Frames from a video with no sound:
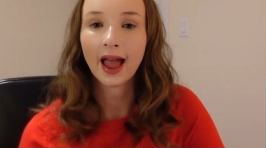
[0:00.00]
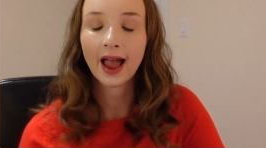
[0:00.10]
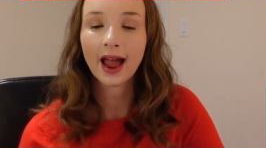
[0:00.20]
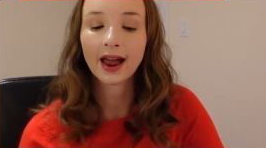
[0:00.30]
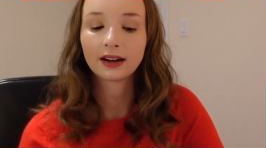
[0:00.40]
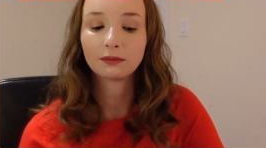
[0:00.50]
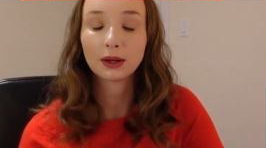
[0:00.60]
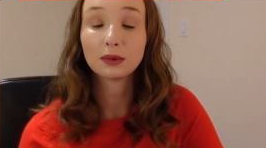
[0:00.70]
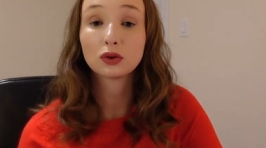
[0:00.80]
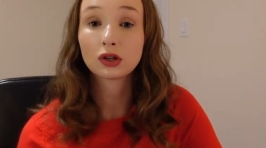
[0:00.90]
and
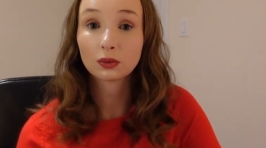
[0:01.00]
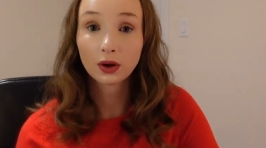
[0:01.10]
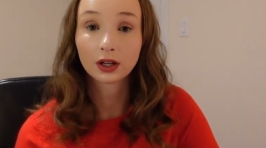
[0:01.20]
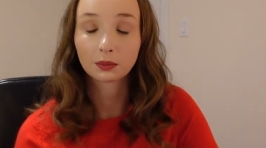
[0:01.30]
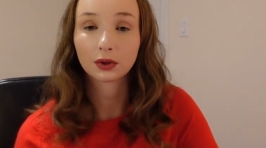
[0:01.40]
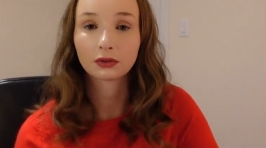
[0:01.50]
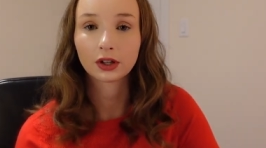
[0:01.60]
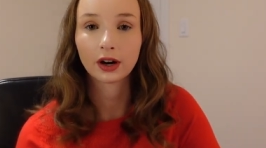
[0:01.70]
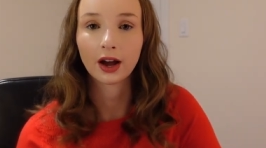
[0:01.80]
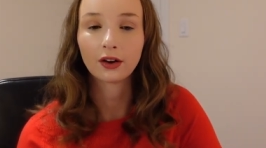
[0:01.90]
maybe you just want to improve
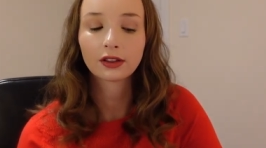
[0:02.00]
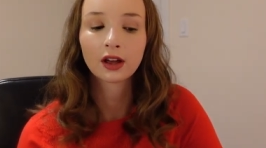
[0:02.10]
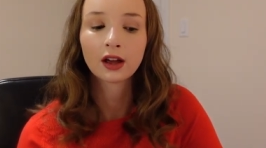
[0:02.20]
your health.